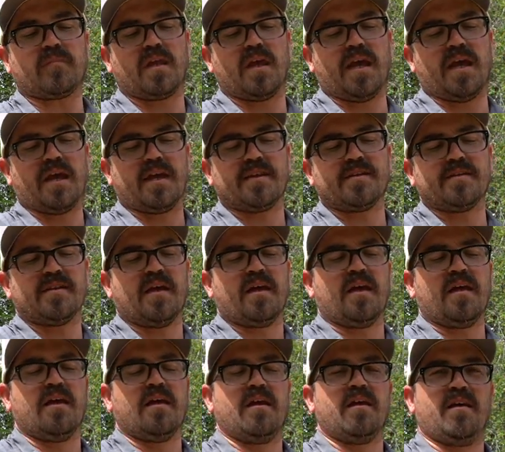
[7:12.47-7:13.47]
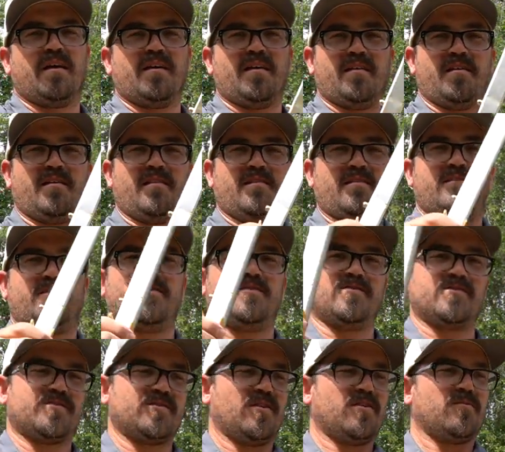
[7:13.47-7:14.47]
And you
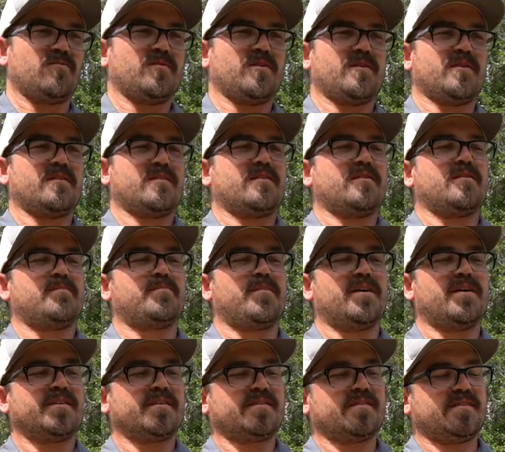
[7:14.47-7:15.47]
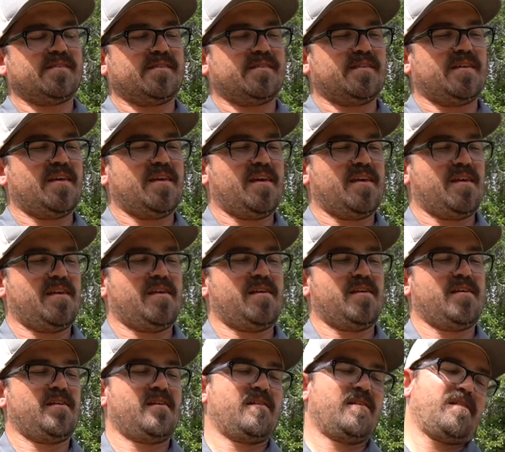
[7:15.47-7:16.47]
start with the bunks.
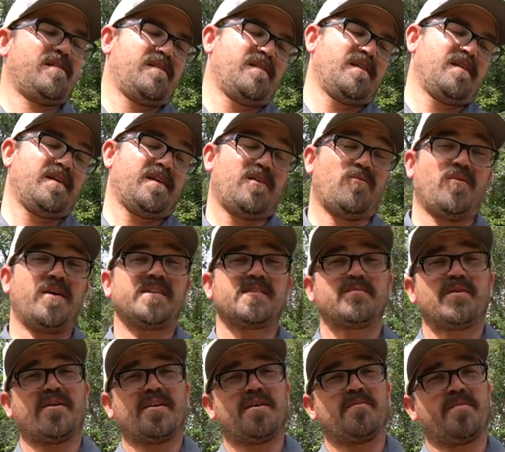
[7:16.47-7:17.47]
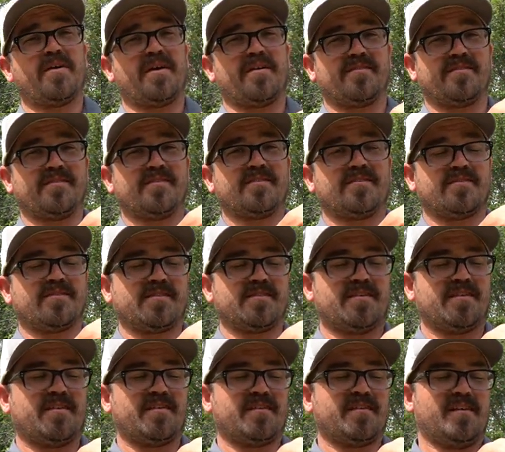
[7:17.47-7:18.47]
It weighs about eight pounds, so it's
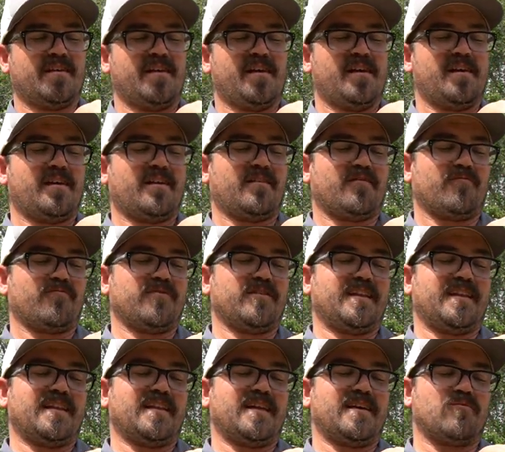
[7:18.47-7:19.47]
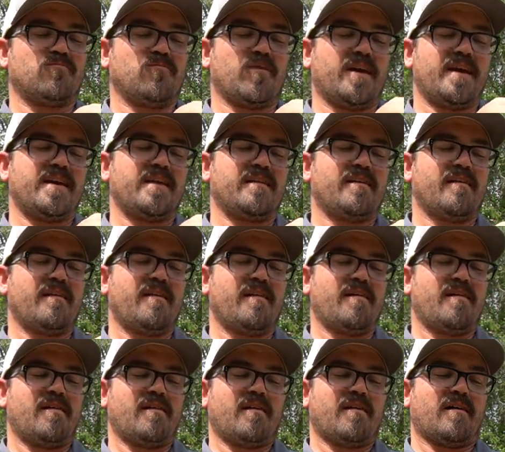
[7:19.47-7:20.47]
not really lightweight,
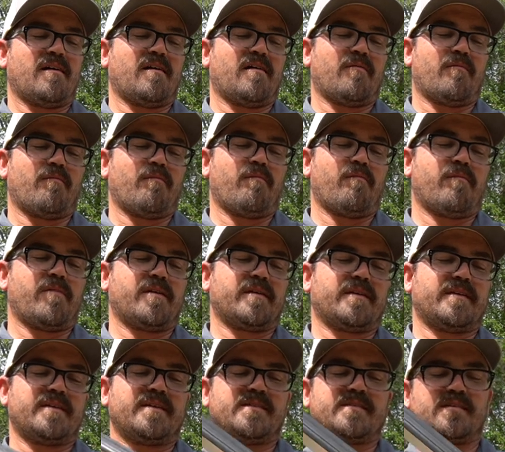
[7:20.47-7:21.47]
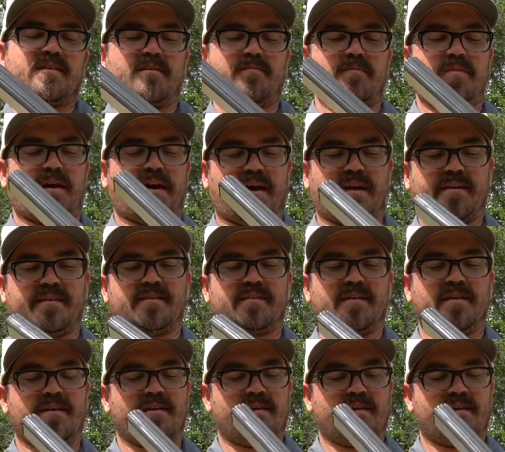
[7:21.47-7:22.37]
um, but it is compact.